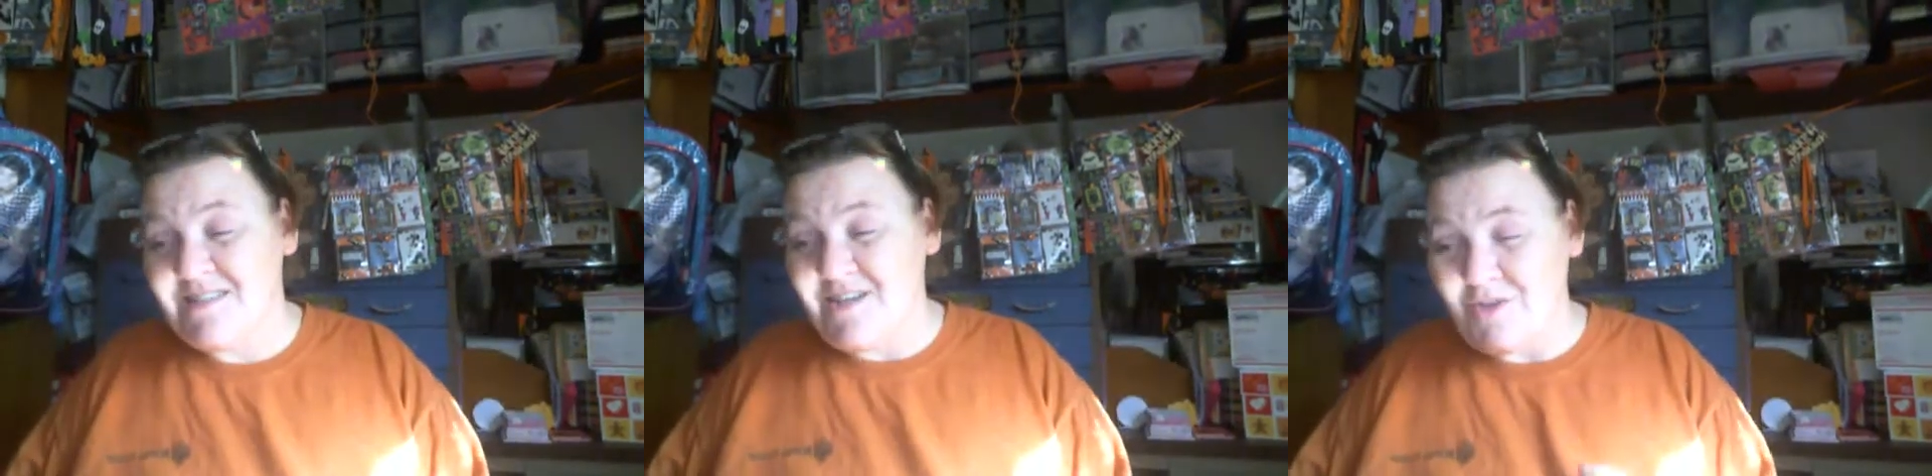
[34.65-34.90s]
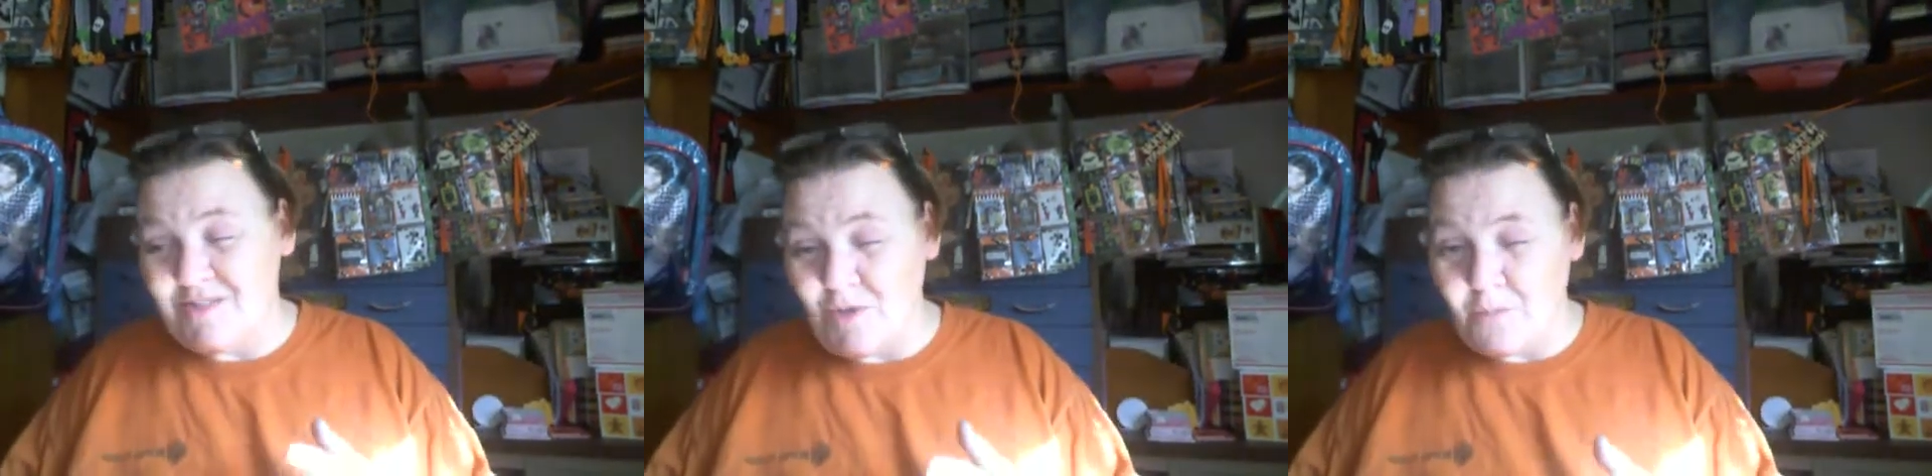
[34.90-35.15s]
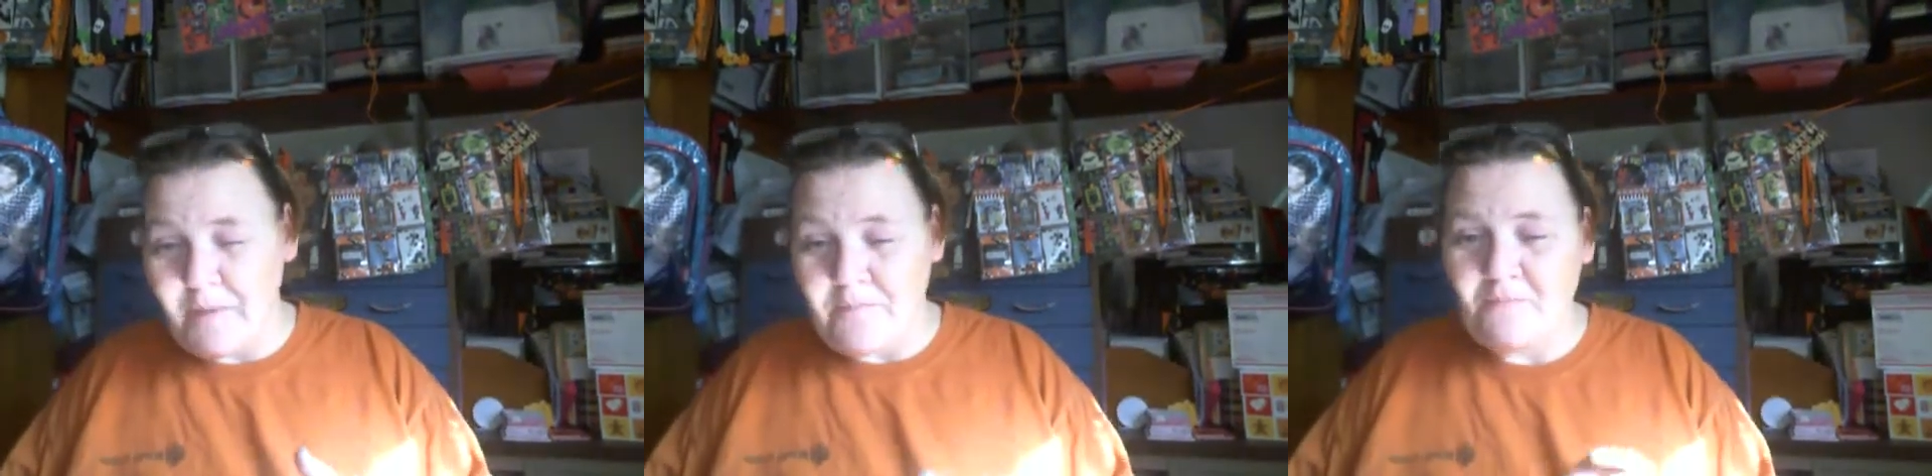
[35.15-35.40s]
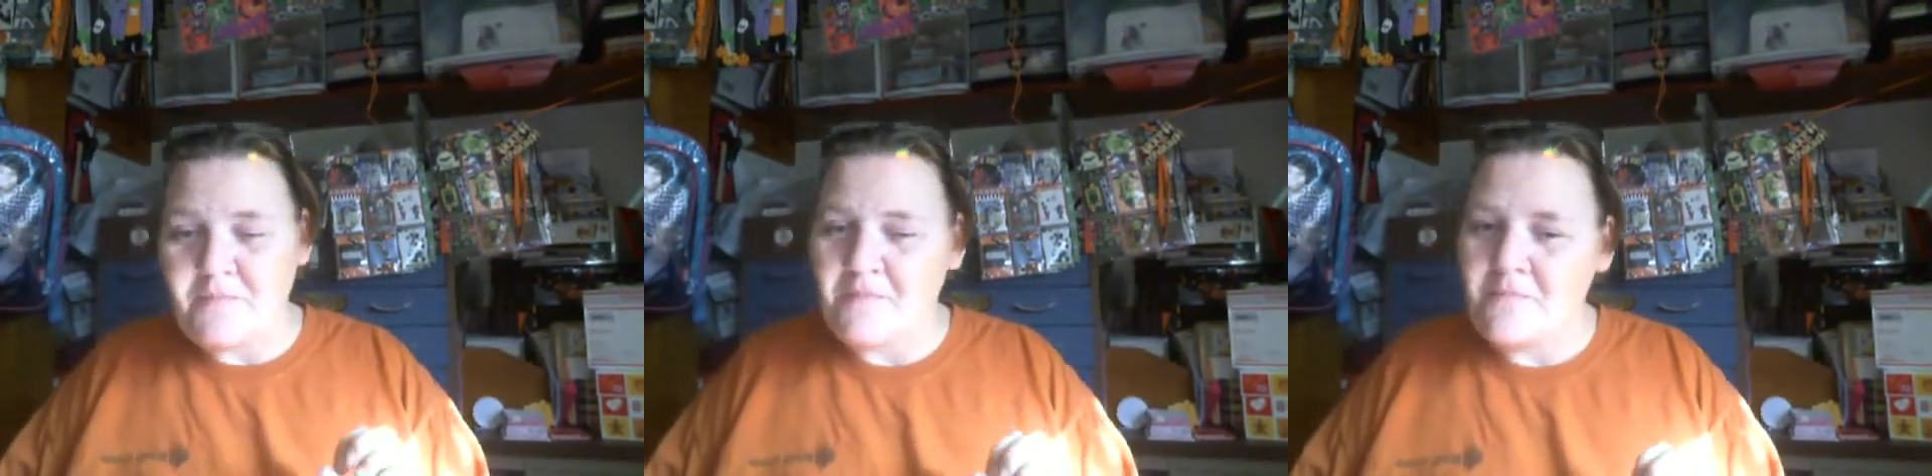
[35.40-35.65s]
So it's
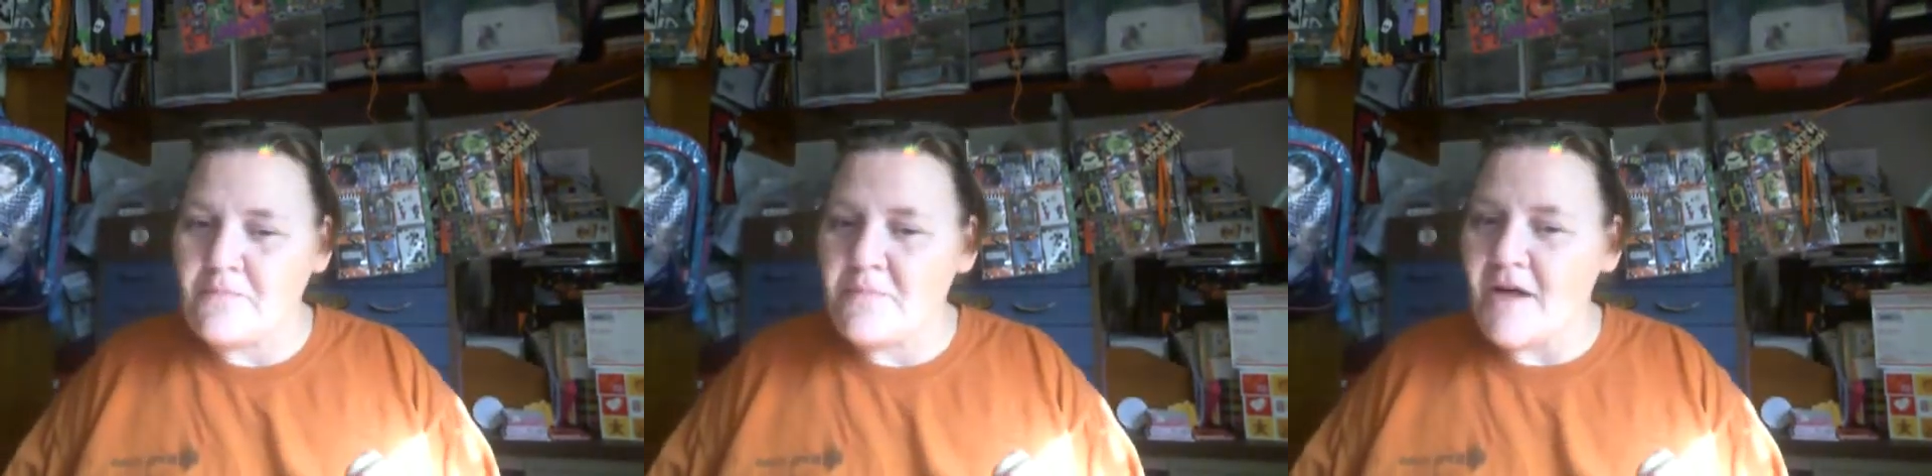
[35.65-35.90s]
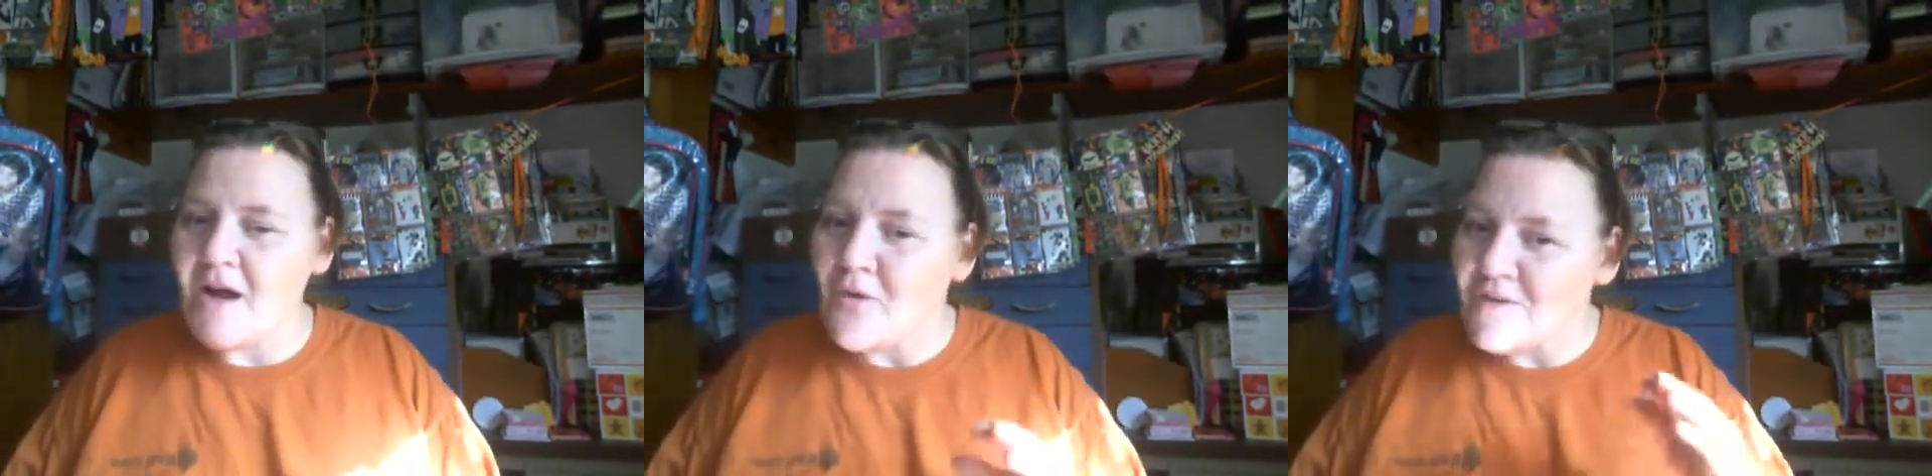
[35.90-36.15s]
open. But